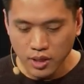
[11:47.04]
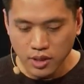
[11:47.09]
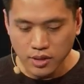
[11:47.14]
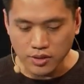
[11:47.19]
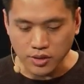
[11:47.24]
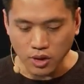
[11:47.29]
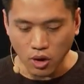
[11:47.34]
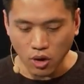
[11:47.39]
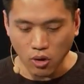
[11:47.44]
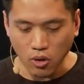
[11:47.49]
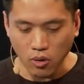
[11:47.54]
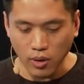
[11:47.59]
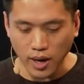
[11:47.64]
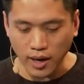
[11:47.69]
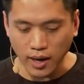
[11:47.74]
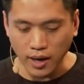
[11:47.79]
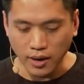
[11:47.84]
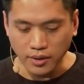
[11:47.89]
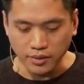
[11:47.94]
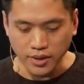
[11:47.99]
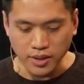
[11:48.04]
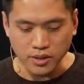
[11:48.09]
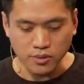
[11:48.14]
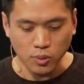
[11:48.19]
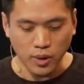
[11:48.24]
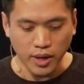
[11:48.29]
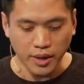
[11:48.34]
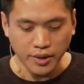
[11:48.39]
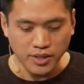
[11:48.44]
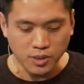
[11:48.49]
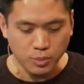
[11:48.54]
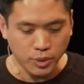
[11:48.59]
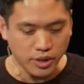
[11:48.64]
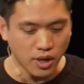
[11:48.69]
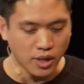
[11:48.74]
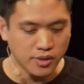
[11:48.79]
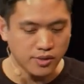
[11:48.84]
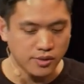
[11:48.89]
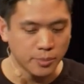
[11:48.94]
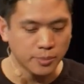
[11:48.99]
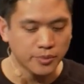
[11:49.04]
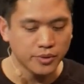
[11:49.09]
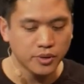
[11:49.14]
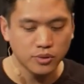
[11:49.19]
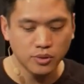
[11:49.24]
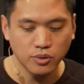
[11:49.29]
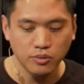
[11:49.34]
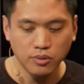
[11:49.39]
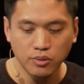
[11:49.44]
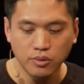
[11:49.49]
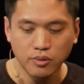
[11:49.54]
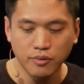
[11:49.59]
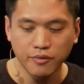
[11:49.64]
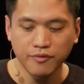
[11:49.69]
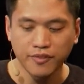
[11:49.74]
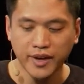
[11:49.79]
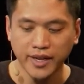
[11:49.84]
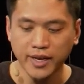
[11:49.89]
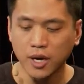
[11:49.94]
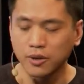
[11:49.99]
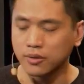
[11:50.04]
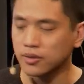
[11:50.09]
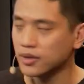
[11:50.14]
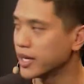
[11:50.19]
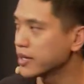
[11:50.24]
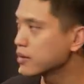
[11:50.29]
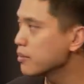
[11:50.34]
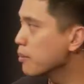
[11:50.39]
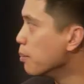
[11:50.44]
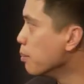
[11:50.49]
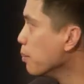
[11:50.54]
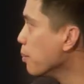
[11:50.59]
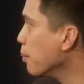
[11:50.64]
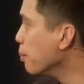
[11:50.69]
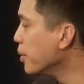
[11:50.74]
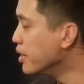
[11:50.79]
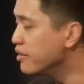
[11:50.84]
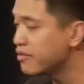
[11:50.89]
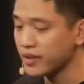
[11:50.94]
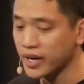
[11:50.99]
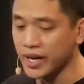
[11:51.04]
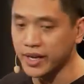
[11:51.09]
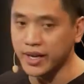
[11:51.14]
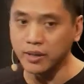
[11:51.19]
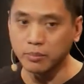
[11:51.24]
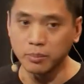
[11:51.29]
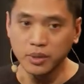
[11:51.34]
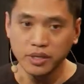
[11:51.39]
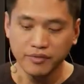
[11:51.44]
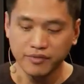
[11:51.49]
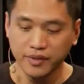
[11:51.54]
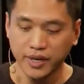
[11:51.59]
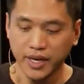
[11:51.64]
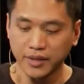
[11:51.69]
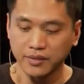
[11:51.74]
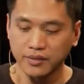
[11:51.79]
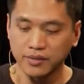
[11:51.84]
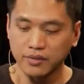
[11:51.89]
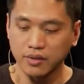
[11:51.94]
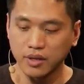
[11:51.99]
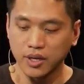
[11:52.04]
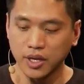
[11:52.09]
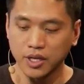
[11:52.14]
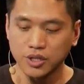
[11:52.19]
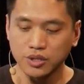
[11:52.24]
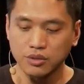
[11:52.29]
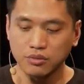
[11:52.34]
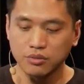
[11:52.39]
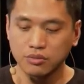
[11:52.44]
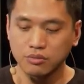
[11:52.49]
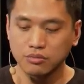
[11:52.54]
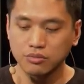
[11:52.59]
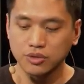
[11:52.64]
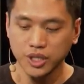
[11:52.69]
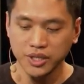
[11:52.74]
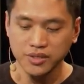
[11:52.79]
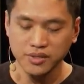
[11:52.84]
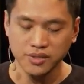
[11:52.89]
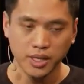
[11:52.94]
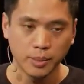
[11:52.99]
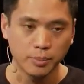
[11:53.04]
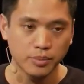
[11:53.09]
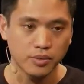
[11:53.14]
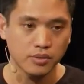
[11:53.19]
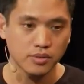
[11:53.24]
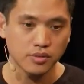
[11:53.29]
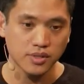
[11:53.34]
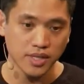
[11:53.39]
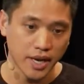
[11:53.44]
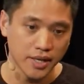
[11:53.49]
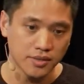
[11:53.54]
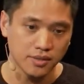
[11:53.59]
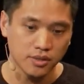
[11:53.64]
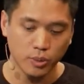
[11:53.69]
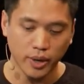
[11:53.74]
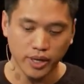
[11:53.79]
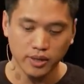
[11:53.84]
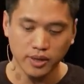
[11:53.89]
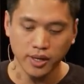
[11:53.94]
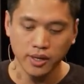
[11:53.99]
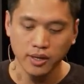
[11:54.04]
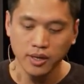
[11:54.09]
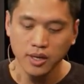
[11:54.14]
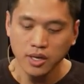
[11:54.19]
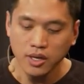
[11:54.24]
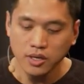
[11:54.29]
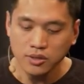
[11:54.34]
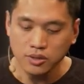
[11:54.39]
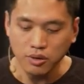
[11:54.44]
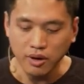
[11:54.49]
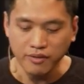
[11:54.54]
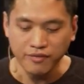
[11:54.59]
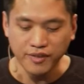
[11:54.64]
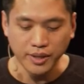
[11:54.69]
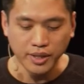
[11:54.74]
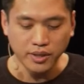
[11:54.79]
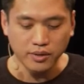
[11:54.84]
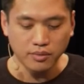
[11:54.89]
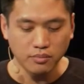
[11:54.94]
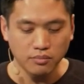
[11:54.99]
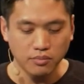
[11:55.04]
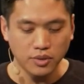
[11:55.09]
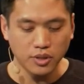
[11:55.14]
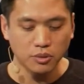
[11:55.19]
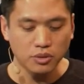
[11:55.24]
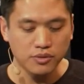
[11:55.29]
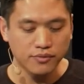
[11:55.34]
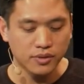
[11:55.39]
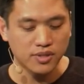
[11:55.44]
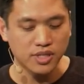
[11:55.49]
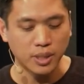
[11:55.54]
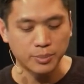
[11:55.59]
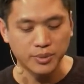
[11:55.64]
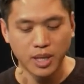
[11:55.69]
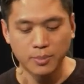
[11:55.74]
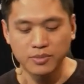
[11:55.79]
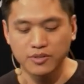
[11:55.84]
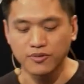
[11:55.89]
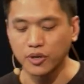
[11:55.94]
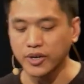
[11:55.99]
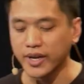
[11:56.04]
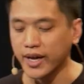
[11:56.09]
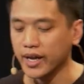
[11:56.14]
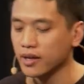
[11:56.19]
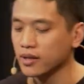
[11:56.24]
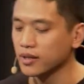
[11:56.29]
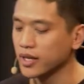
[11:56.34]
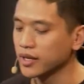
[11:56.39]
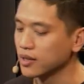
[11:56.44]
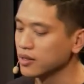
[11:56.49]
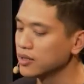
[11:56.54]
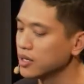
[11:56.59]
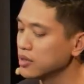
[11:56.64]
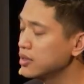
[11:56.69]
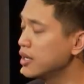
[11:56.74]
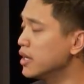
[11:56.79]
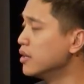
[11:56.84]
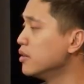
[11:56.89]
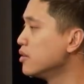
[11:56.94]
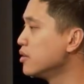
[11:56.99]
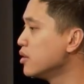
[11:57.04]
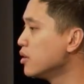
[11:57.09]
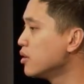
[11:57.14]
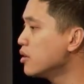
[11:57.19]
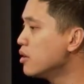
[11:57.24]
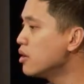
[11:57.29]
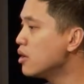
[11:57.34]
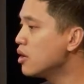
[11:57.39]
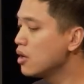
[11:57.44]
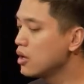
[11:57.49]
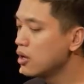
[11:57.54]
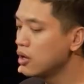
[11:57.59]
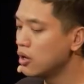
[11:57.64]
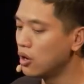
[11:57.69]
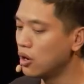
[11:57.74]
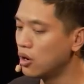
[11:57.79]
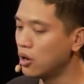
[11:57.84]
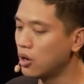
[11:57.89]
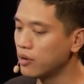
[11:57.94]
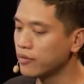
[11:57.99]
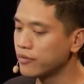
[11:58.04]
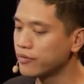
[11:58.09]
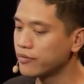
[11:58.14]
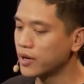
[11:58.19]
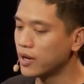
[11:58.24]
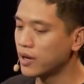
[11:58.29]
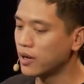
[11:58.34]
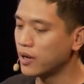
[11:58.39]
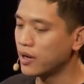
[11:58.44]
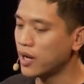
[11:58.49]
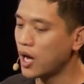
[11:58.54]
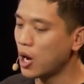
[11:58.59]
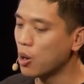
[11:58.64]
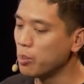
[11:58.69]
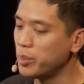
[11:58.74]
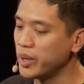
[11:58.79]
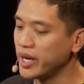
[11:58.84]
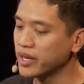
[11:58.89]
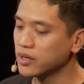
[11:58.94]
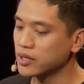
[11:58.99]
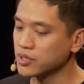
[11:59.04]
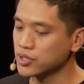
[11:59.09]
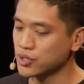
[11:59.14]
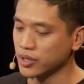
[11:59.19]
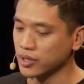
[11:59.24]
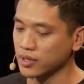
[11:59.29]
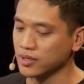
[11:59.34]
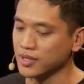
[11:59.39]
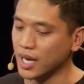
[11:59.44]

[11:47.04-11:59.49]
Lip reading: So this one is pretty awesome to find out like minified and minified gzip size quickly. So I find it useful sometimes for getting like a little idea of how big a certain